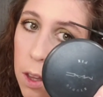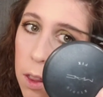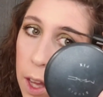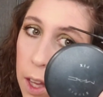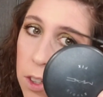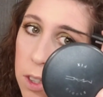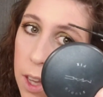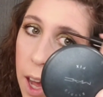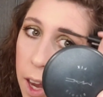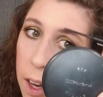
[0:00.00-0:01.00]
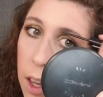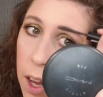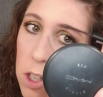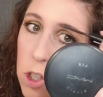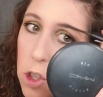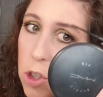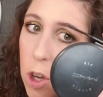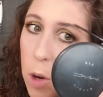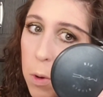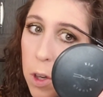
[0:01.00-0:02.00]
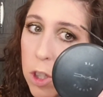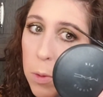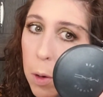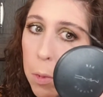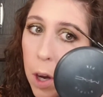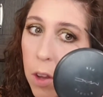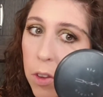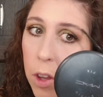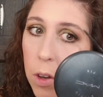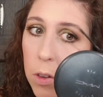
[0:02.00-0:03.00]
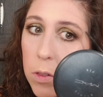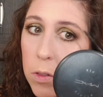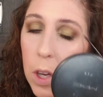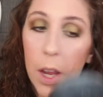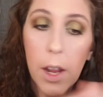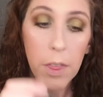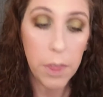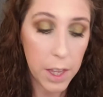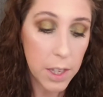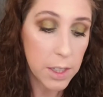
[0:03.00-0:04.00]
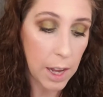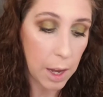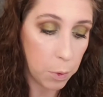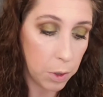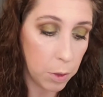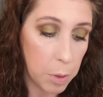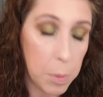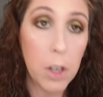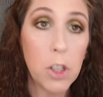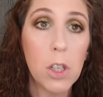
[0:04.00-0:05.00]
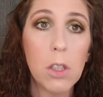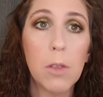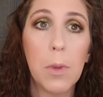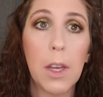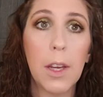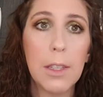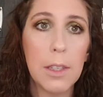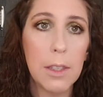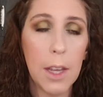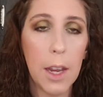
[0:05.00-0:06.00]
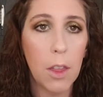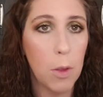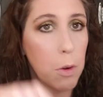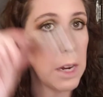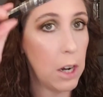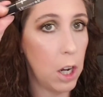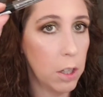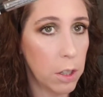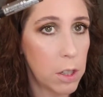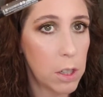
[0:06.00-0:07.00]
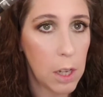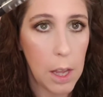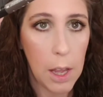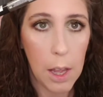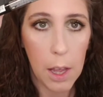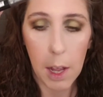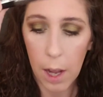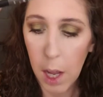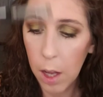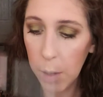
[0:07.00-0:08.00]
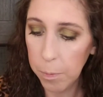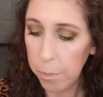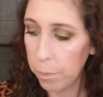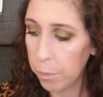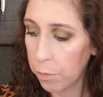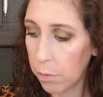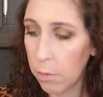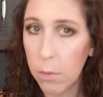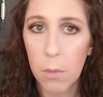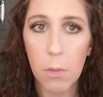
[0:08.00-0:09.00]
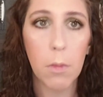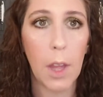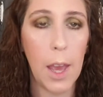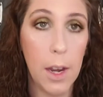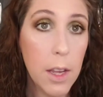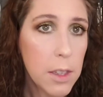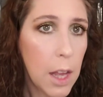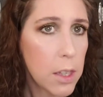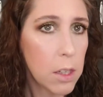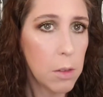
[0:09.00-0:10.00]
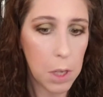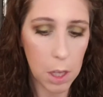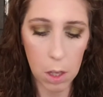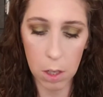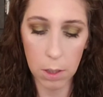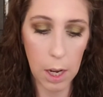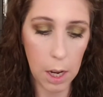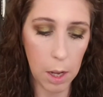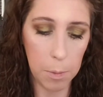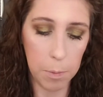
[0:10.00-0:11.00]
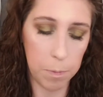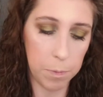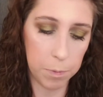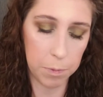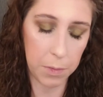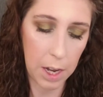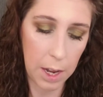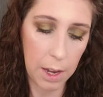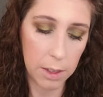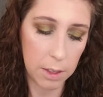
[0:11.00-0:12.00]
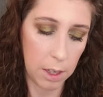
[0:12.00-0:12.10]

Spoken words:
That just added like so much to my brows though. This I will repurchase because it's like $3. And it's lasted me a long time. It has.